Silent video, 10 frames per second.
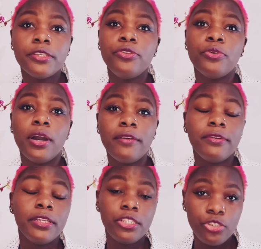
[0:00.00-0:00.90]
you have
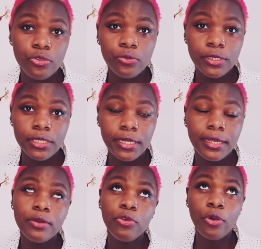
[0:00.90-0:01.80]
an Stunde,
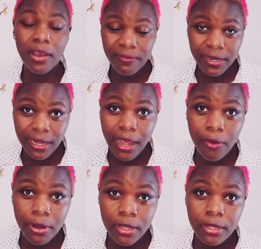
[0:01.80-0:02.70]
like you have an
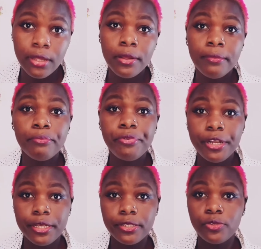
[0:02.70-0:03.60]
hour break.